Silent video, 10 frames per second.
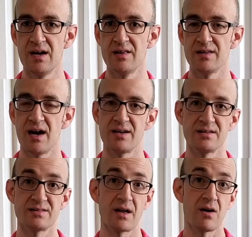the
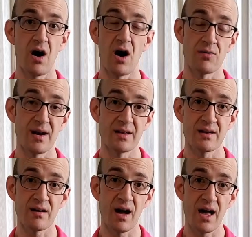ideas that are already in
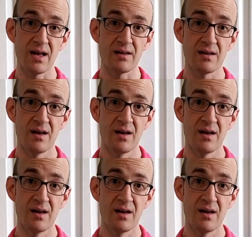our head